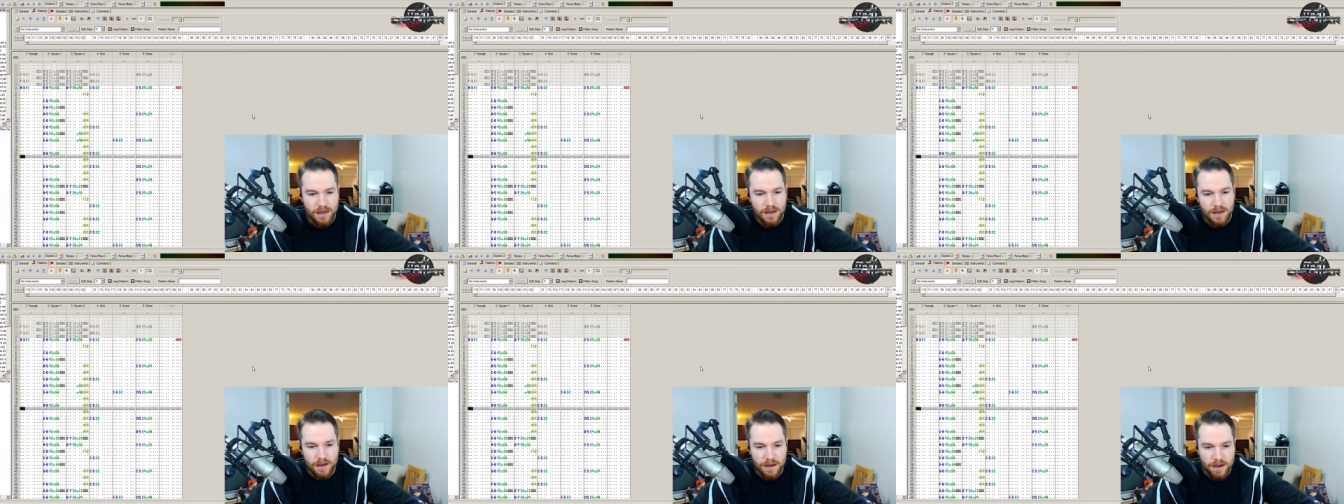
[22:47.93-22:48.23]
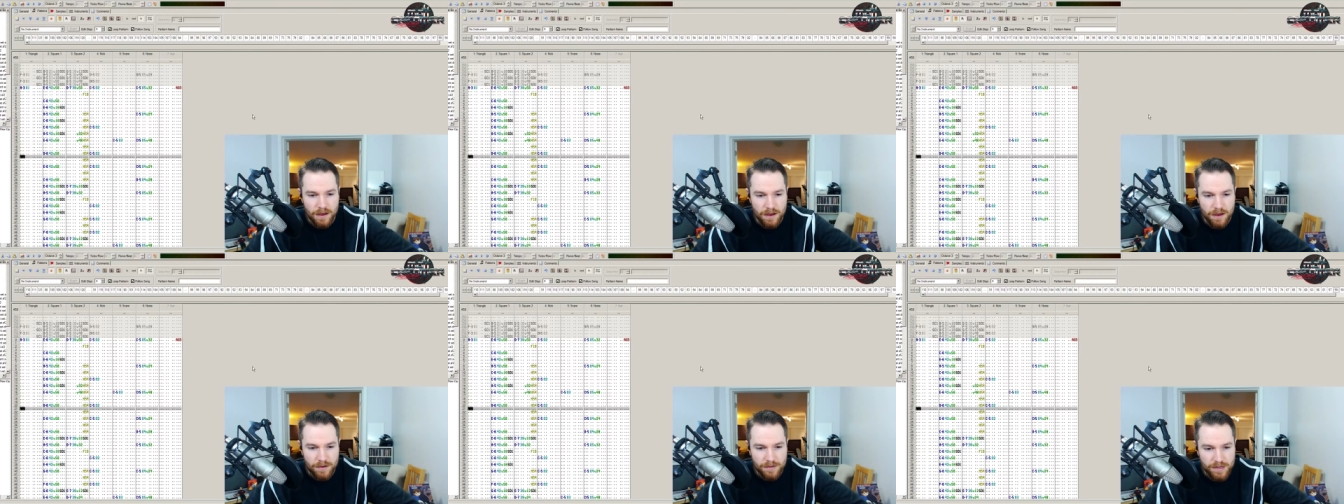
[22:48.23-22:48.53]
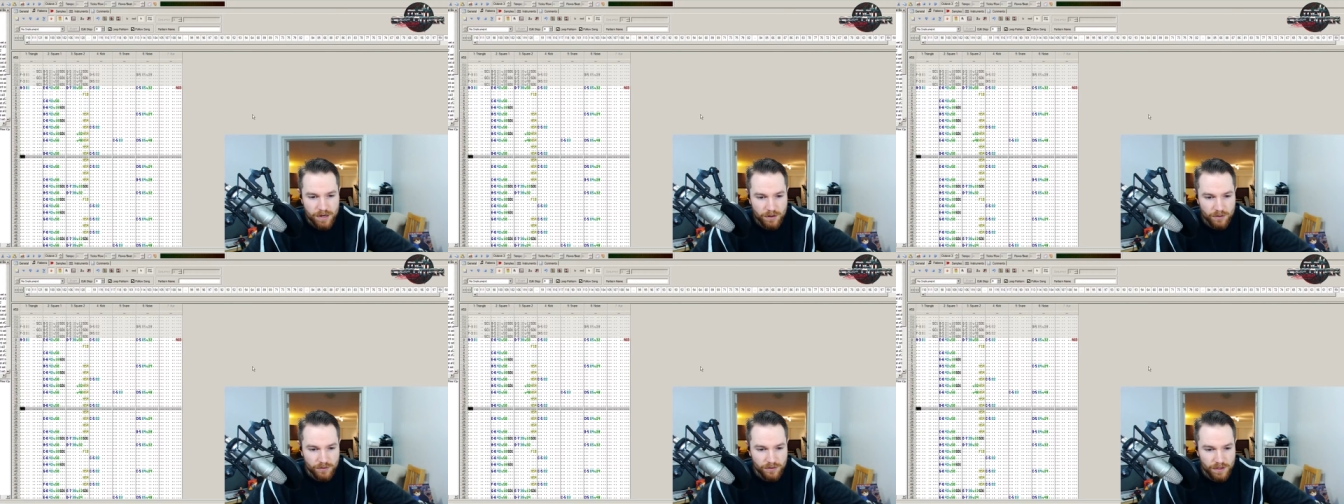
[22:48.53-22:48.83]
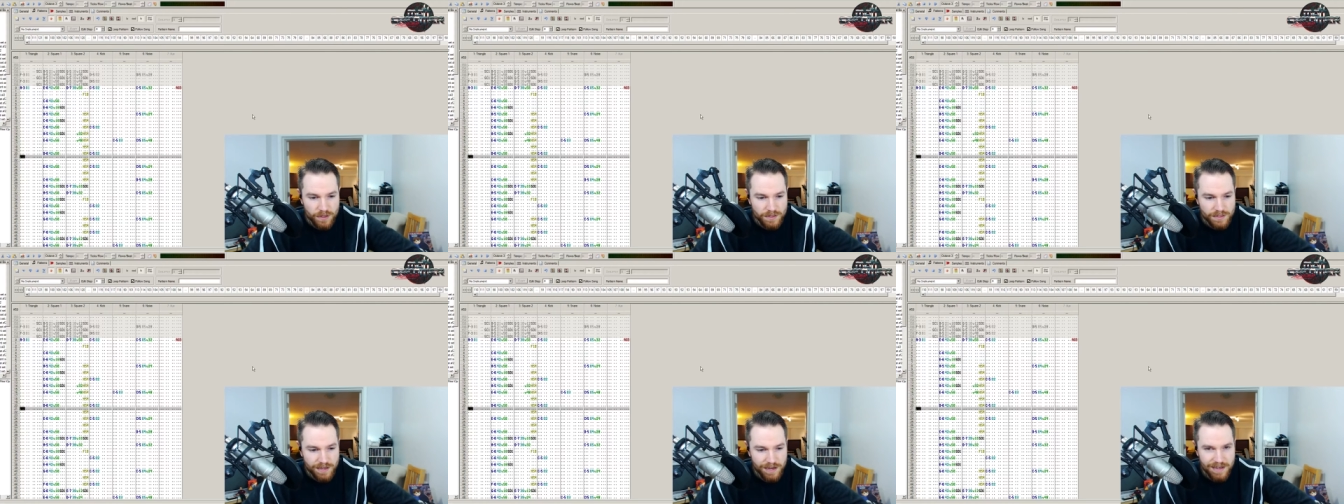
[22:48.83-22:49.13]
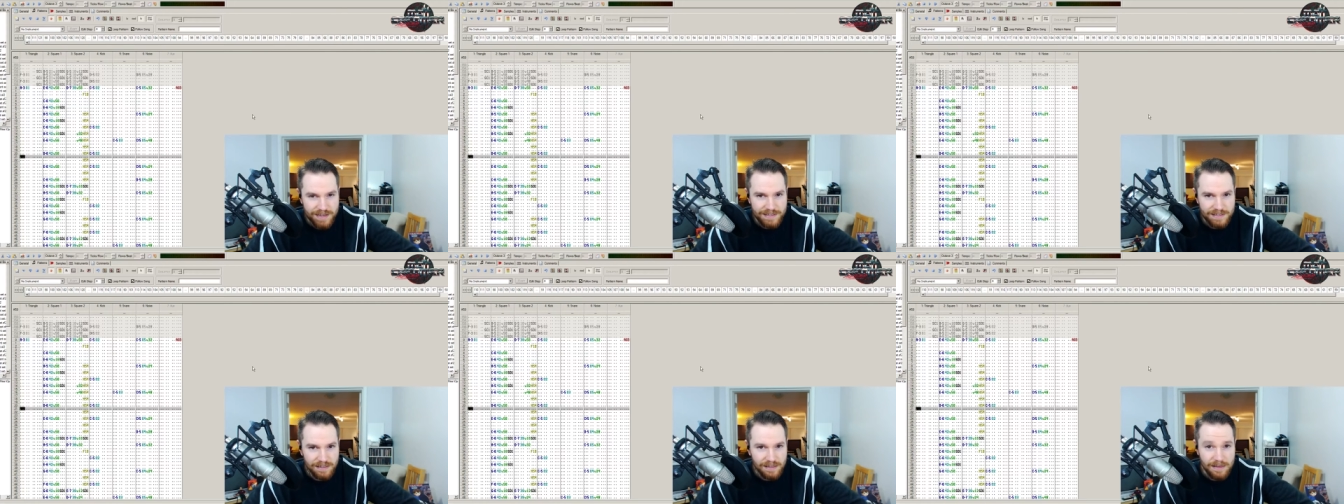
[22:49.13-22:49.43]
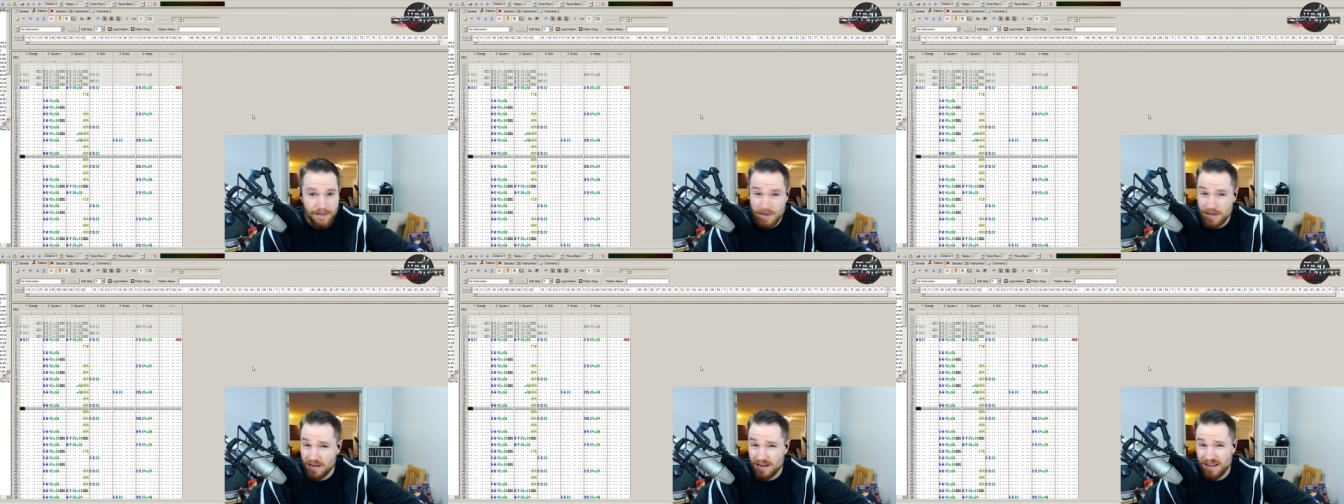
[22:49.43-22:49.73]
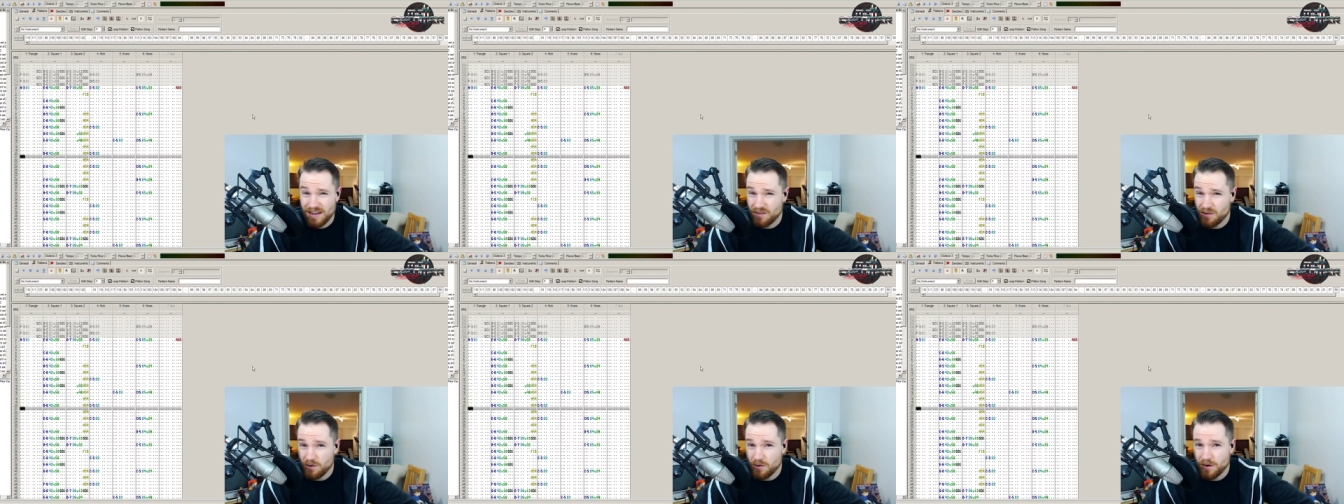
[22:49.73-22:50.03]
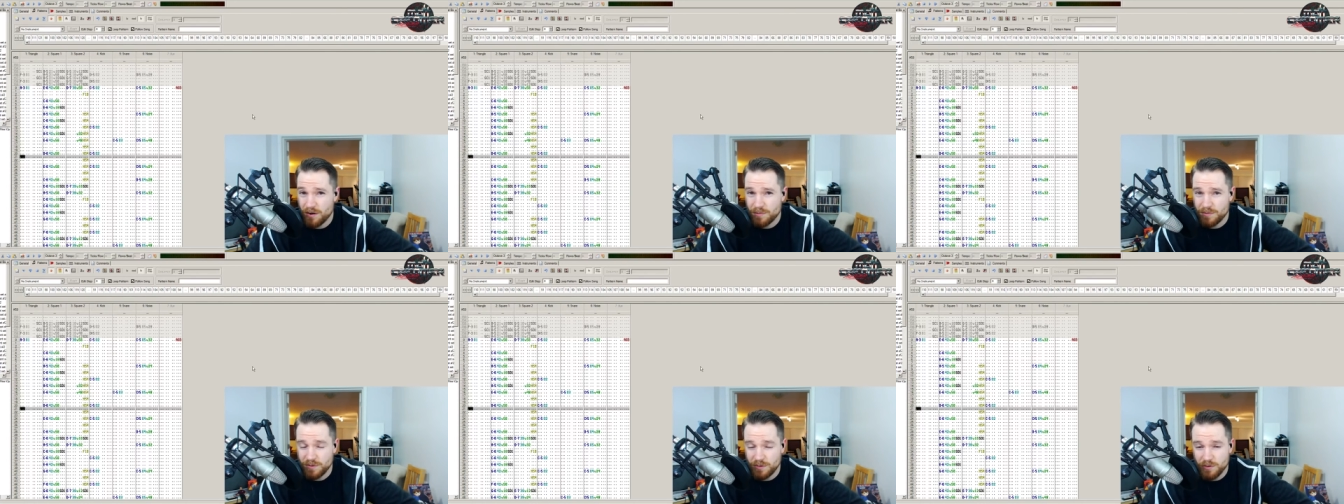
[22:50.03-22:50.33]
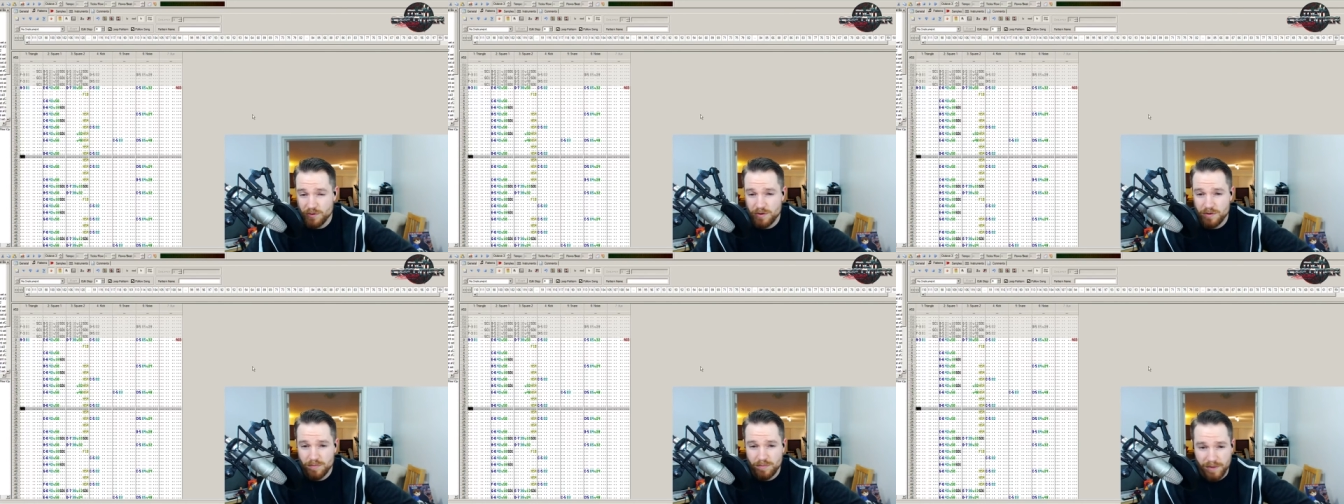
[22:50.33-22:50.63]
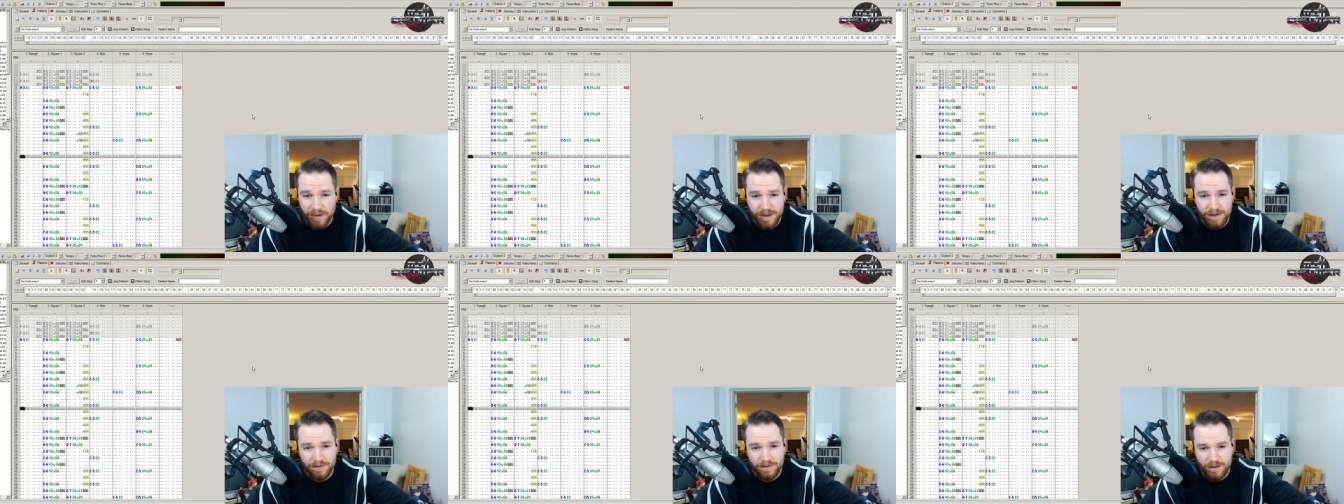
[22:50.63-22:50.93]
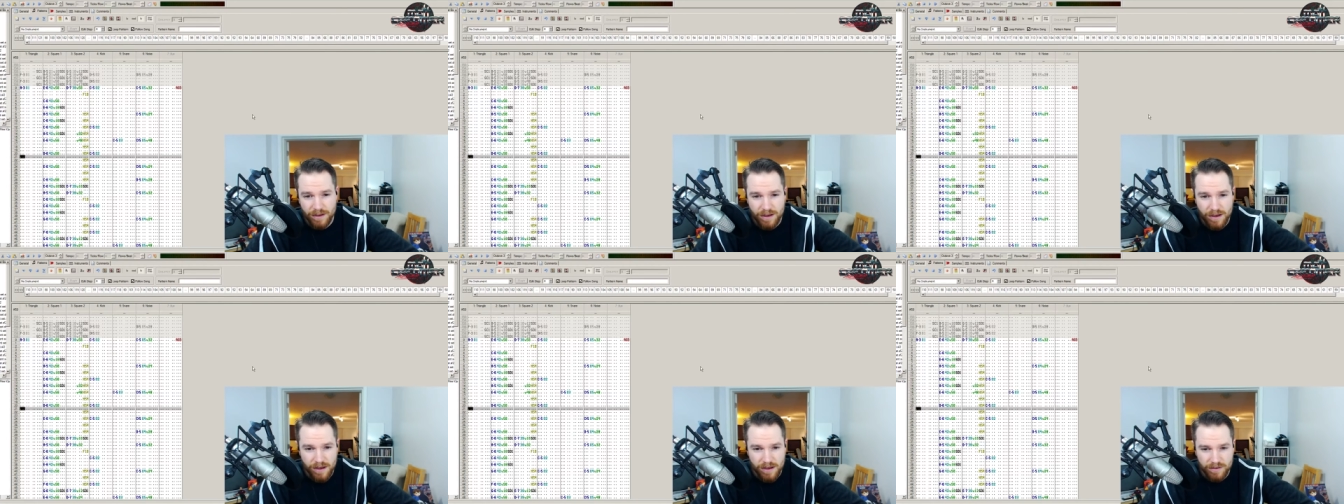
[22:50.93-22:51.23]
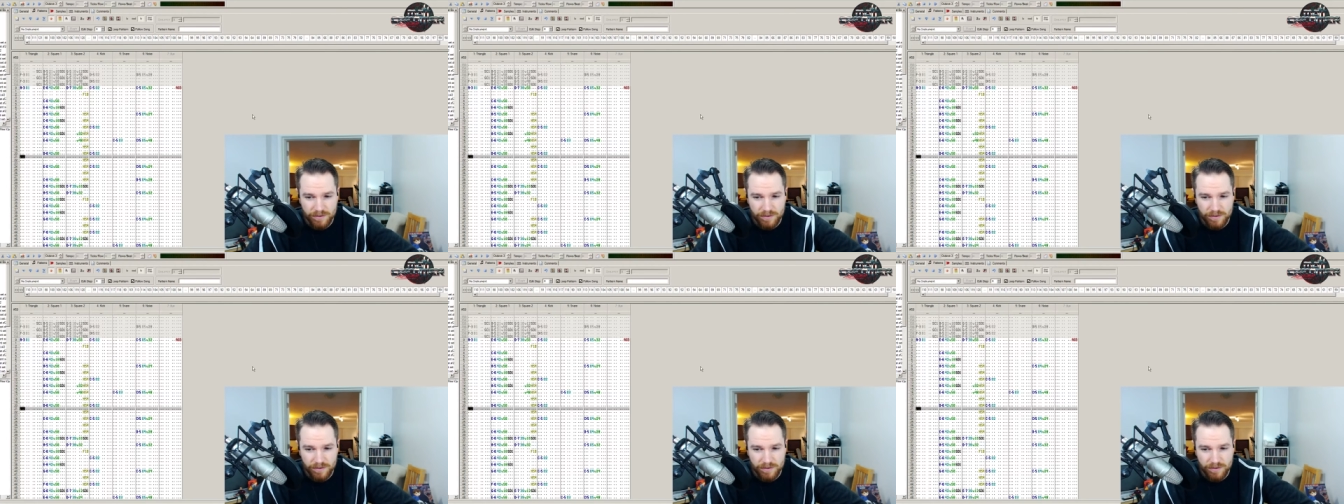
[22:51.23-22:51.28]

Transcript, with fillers: Uh, you know, the sky's the limit. I don't know what I'm doing, but uh,